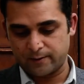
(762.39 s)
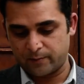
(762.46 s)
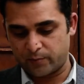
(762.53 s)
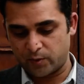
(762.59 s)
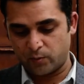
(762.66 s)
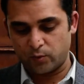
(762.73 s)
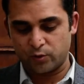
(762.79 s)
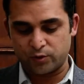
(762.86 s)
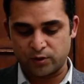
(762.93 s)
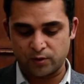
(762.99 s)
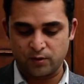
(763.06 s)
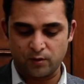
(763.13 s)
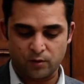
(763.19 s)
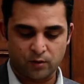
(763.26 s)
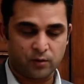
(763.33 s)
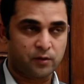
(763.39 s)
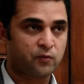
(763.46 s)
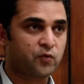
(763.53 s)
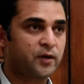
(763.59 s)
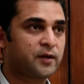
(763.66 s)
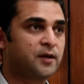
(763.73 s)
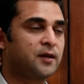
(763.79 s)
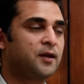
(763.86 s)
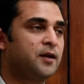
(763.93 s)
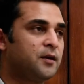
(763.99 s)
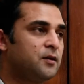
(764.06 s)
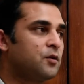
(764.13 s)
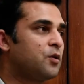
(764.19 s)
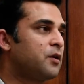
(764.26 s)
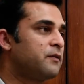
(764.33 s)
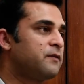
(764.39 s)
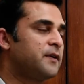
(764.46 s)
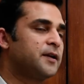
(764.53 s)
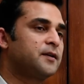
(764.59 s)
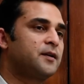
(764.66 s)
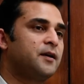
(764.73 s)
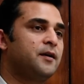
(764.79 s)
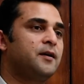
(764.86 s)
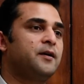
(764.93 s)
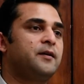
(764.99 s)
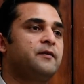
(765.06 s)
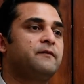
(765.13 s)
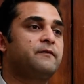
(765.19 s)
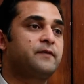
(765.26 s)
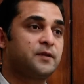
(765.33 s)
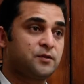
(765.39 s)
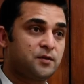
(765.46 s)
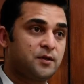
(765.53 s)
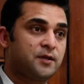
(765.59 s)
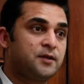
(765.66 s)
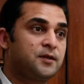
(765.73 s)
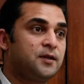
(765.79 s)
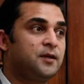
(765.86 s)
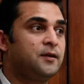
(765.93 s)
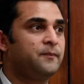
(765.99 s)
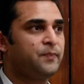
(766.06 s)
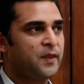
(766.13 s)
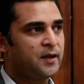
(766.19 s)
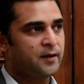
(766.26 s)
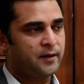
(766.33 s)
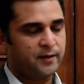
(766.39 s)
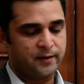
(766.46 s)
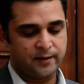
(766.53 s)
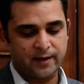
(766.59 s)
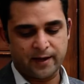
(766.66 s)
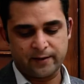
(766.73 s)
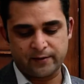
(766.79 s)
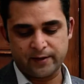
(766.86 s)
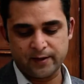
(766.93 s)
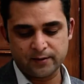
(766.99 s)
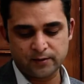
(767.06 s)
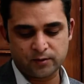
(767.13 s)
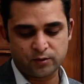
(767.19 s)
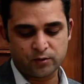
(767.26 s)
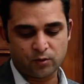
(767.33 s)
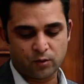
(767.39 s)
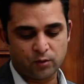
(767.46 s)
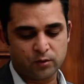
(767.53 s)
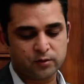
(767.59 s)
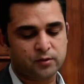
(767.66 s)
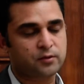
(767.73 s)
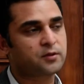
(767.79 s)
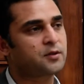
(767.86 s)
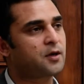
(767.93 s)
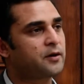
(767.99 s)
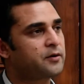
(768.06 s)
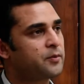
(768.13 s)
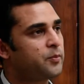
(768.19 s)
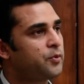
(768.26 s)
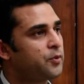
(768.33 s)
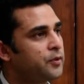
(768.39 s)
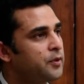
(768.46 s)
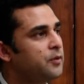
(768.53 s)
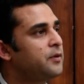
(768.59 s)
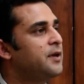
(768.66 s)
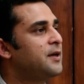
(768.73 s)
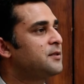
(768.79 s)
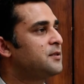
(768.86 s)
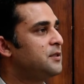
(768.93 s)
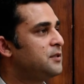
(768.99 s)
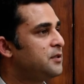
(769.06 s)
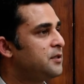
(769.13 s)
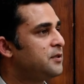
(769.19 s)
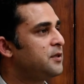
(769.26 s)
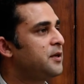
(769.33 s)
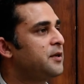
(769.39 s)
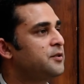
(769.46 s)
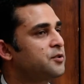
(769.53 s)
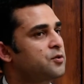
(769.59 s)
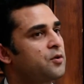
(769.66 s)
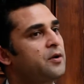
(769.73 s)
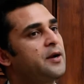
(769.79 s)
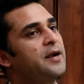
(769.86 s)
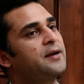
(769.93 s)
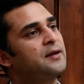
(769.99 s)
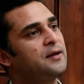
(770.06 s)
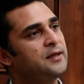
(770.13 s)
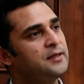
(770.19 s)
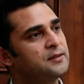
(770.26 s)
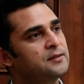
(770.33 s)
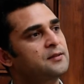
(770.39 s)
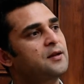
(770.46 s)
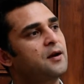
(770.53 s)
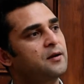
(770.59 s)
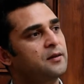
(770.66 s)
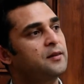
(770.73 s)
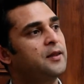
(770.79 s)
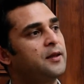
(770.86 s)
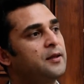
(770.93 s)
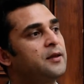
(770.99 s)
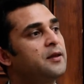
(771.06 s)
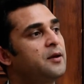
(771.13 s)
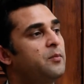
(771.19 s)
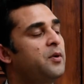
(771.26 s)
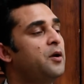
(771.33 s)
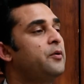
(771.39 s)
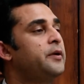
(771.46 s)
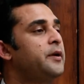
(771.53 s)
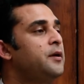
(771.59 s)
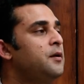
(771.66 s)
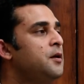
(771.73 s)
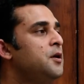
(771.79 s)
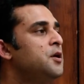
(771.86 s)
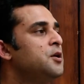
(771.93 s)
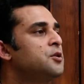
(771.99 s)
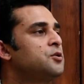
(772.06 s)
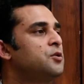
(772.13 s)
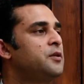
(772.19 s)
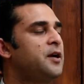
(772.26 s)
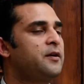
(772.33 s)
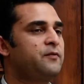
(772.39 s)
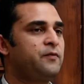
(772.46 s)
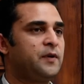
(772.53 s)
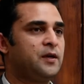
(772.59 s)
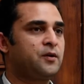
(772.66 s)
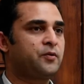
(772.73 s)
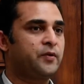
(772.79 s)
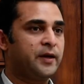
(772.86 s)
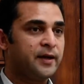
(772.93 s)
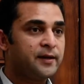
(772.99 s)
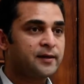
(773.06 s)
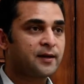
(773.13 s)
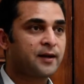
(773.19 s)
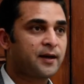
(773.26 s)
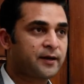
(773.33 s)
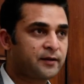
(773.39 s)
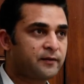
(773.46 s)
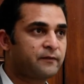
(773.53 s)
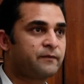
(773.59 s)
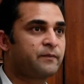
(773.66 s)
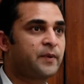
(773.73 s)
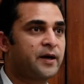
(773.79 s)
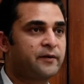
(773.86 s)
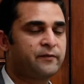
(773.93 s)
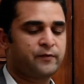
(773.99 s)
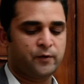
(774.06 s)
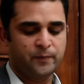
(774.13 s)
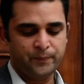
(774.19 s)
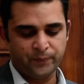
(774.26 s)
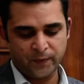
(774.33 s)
promotion or working in conflict and fragility arenas should also start reporting on SDG indicators, or at least start thinking about it, so that we create a collective platform.